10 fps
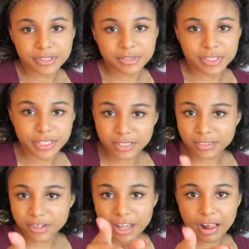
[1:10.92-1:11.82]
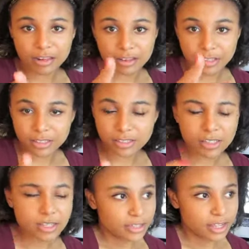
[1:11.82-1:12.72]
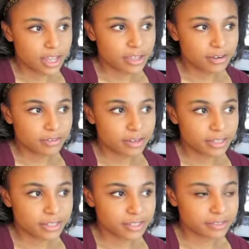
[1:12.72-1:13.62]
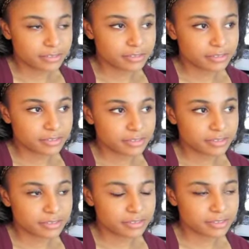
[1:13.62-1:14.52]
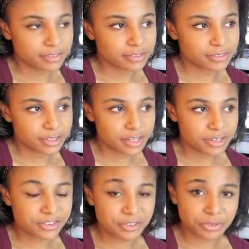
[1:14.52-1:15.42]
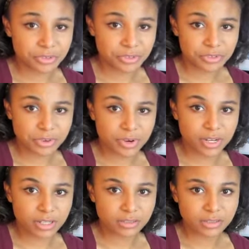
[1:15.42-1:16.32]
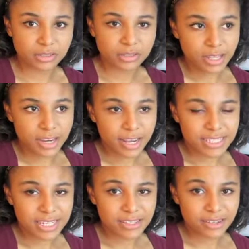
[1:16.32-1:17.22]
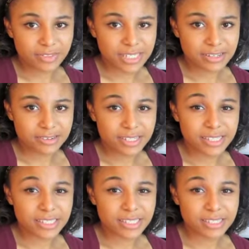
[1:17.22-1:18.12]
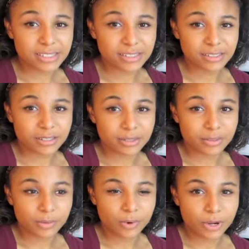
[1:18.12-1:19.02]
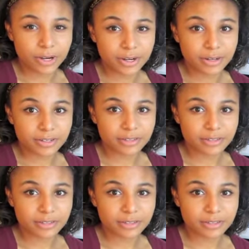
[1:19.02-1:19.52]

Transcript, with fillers: Too young to drink alcohol. I don't really drink juice or soda. I guess I either have to say green tea or water.